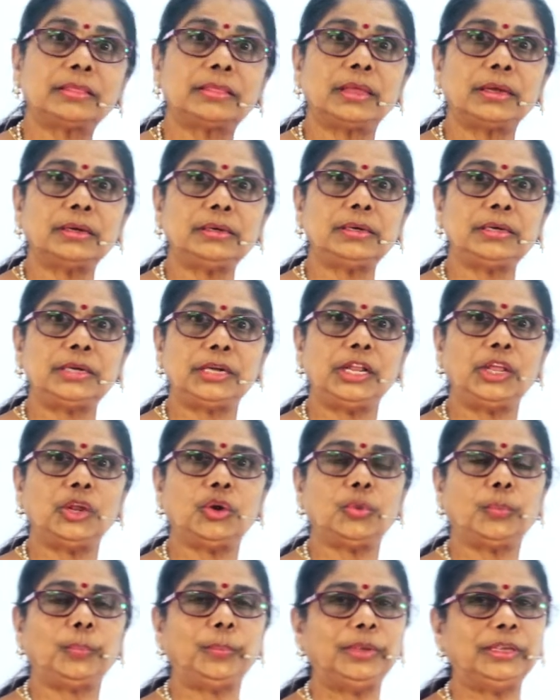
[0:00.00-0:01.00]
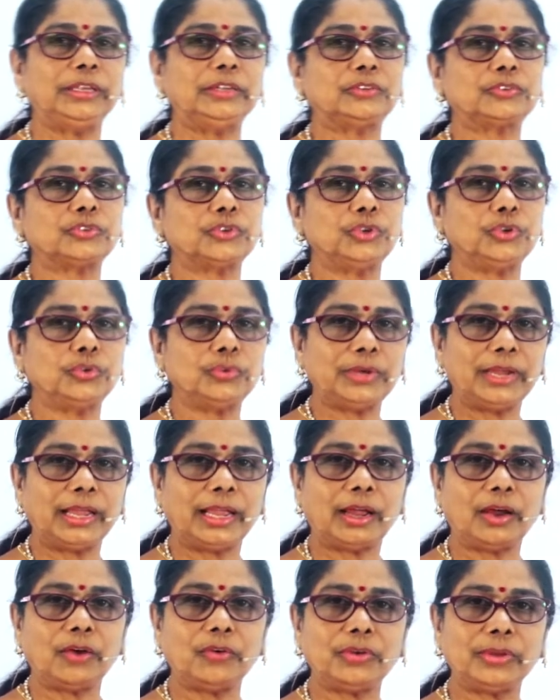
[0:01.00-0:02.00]
30 rupees. So you
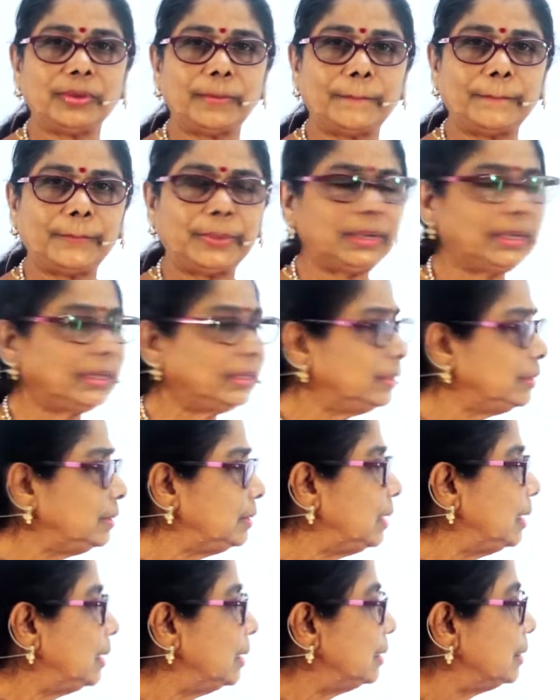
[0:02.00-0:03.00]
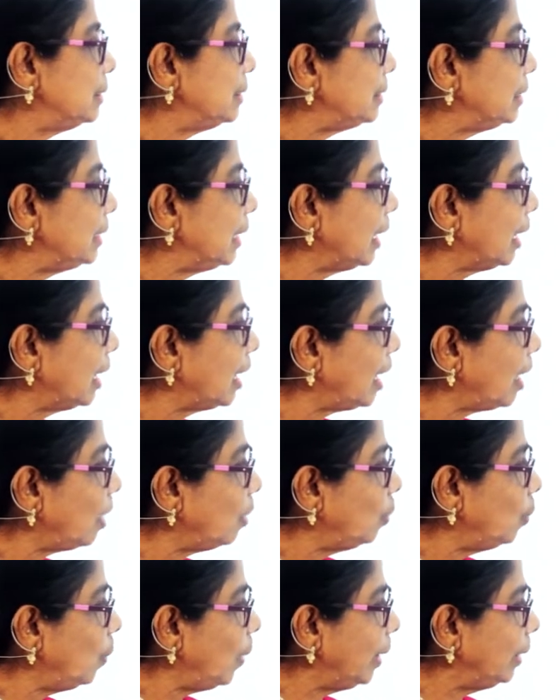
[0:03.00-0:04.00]
take out your purse, take
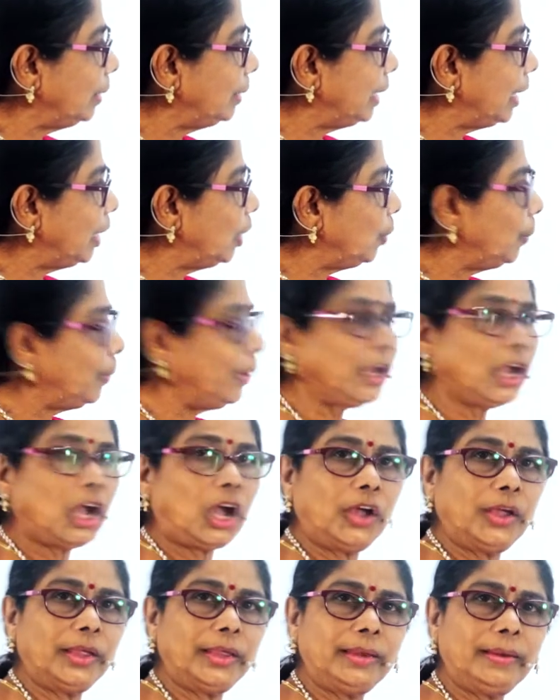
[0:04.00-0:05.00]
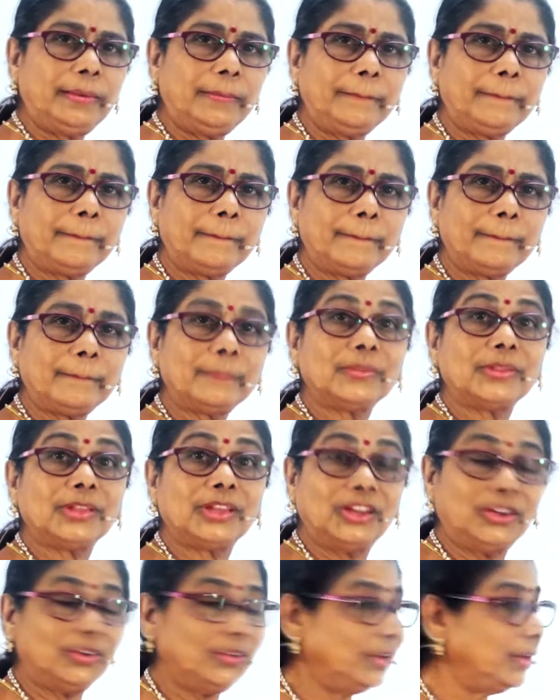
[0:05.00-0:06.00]
out one 10 rupee coin.
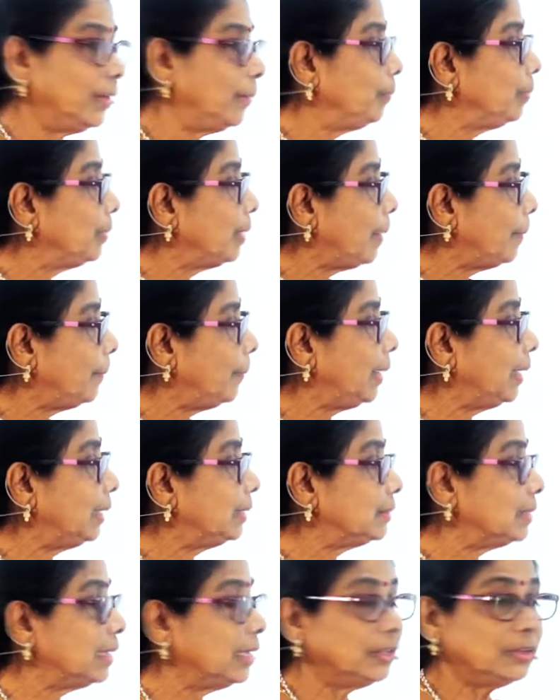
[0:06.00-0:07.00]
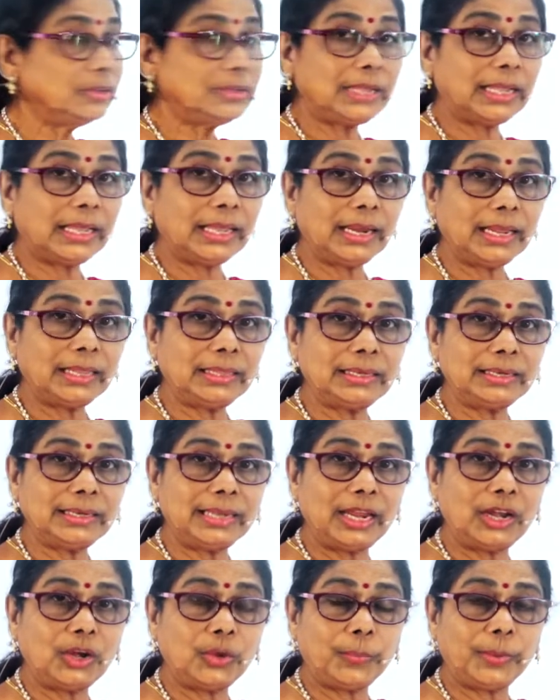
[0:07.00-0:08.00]
Good. Plus, you take another
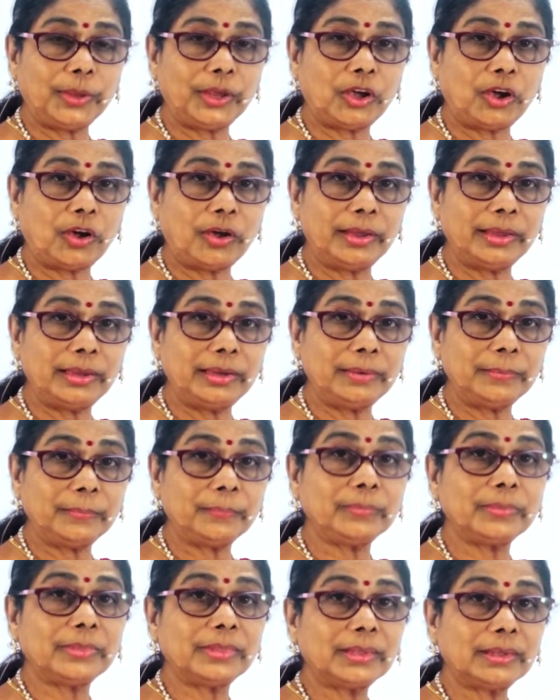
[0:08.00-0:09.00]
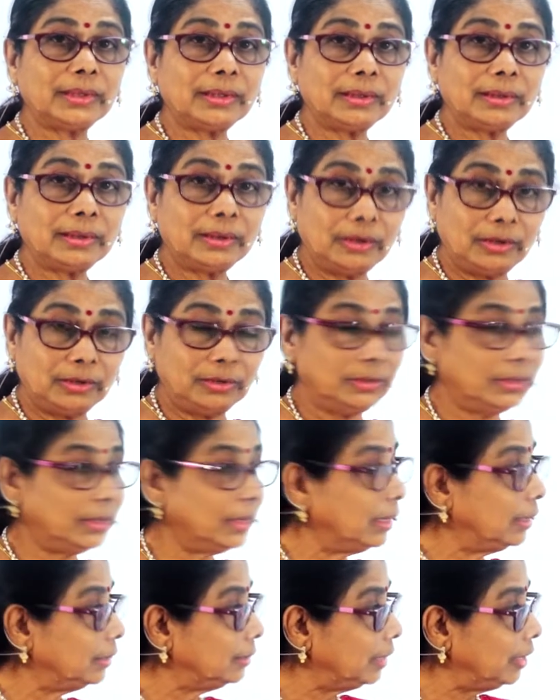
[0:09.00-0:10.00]
10 rupee coin. Good.
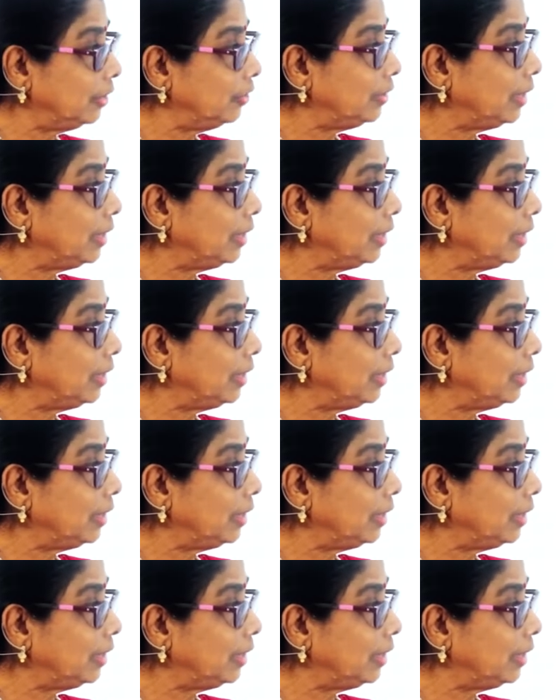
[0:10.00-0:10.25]
Then you